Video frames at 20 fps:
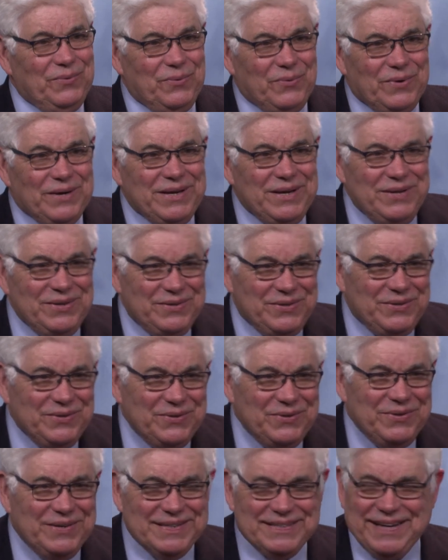What do you
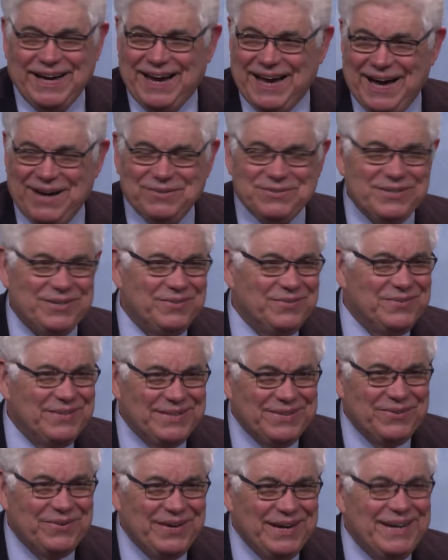do as a counselor
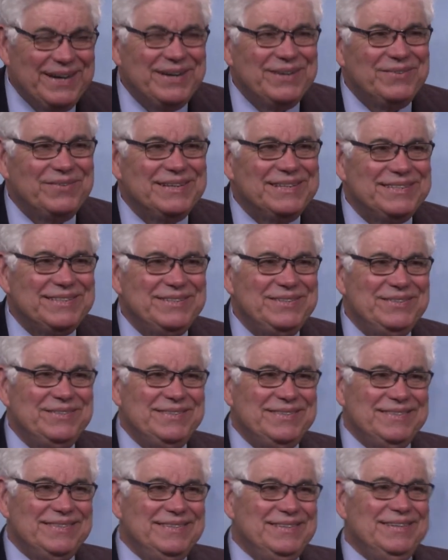with 300
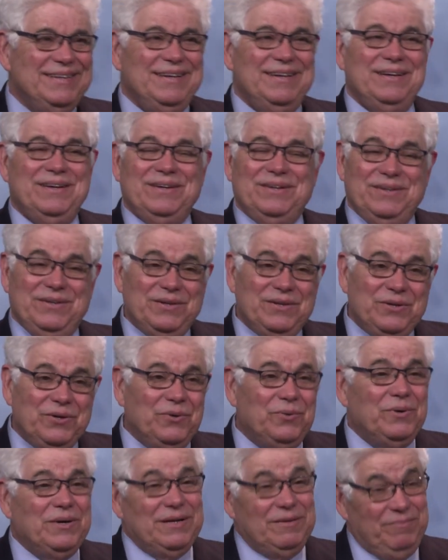students? You
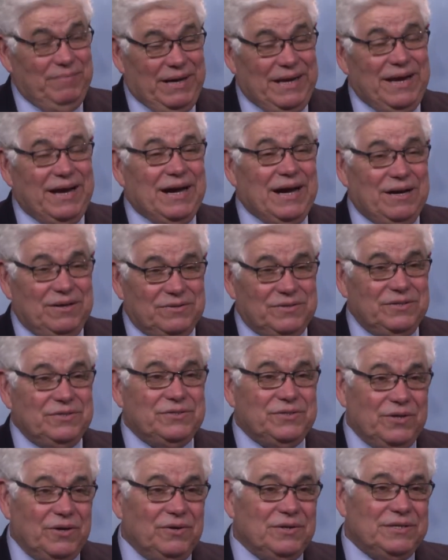do what many
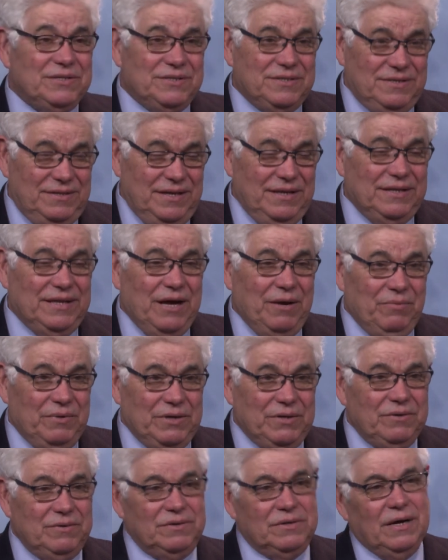counselors told us that they
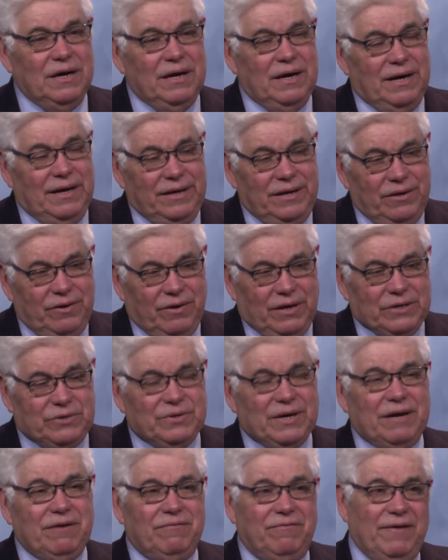would do. You know, I
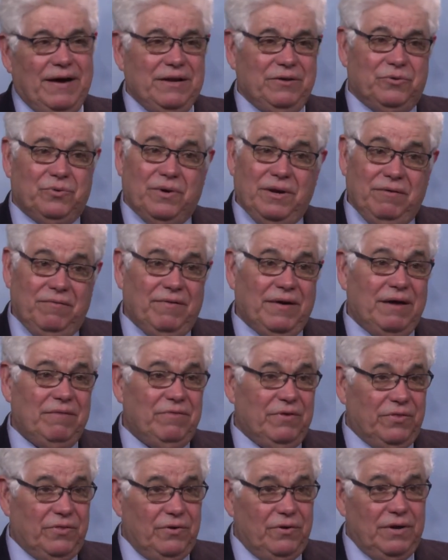try to find
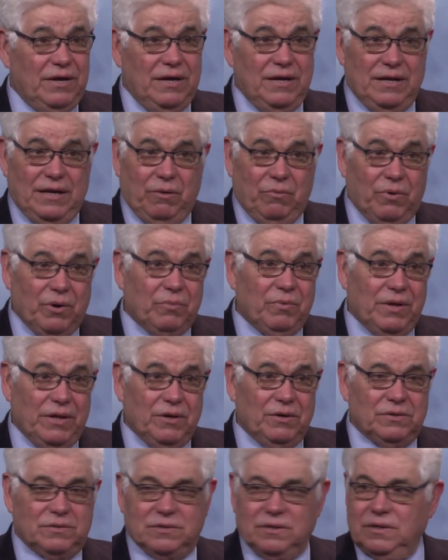25 or 30 and I work with
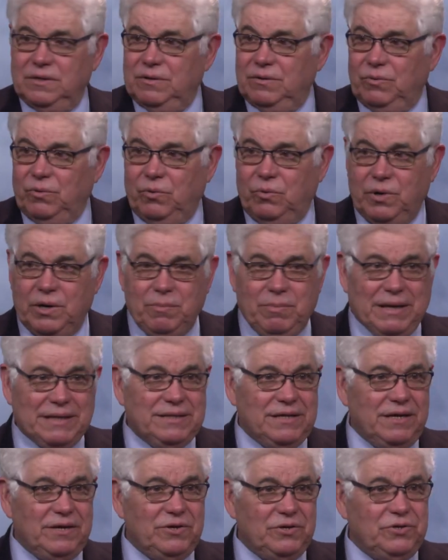those. Well, what
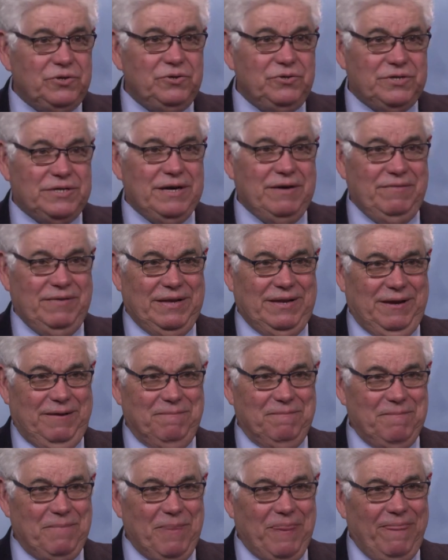about the other 270?
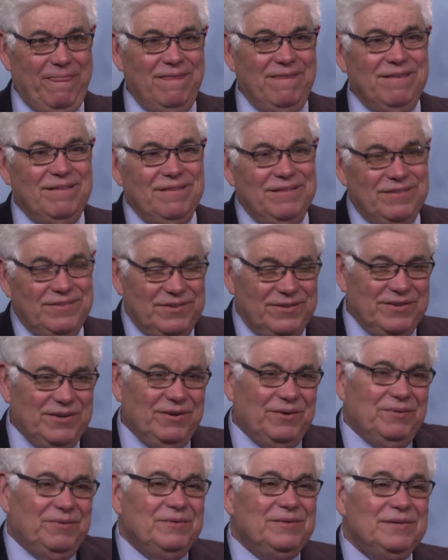
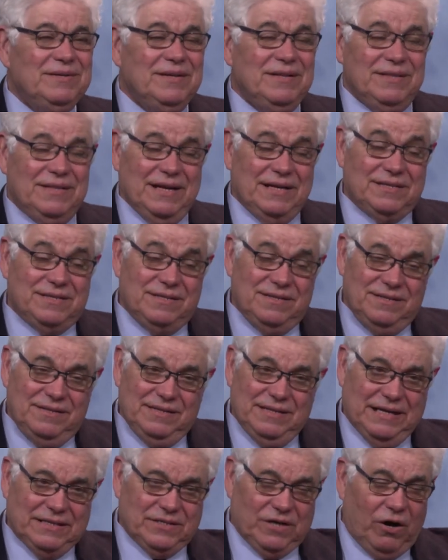So that's,
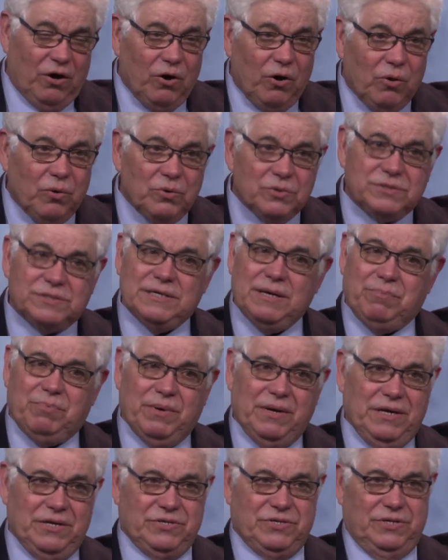that's a whole
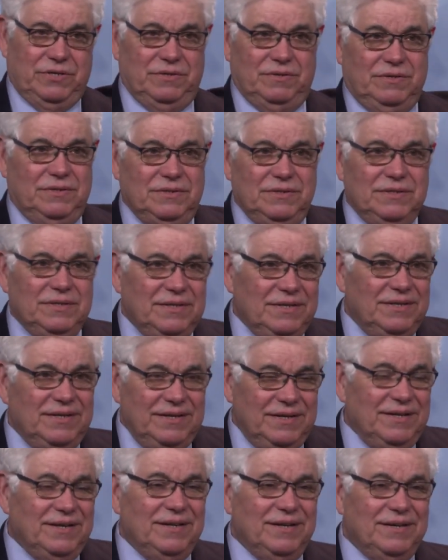separate issue,
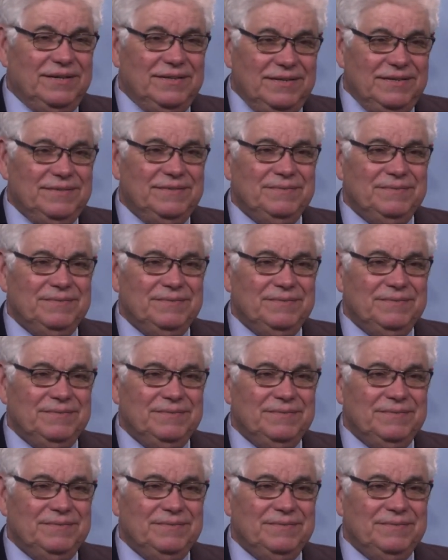you know.